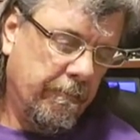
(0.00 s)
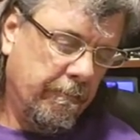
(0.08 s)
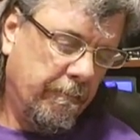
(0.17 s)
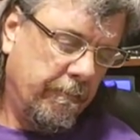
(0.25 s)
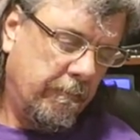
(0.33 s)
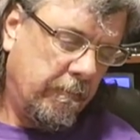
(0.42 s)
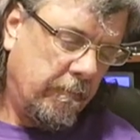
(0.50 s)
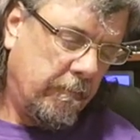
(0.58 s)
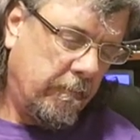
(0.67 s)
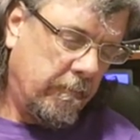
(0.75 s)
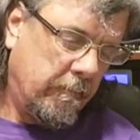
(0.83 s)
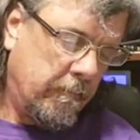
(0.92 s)

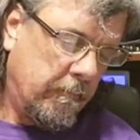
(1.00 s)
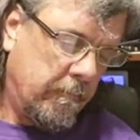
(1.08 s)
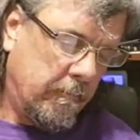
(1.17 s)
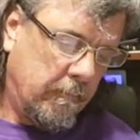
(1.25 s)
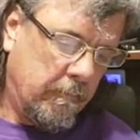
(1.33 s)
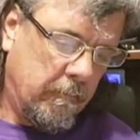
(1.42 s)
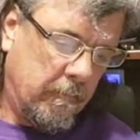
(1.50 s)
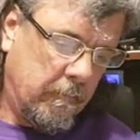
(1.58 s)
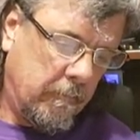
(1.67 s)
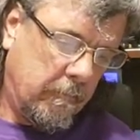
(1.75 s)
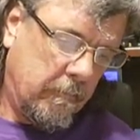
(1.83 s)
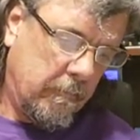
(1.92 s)

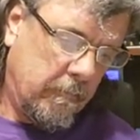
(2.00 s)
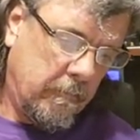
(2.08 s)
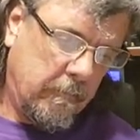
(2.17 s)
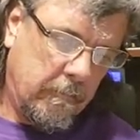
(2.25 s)
(silence)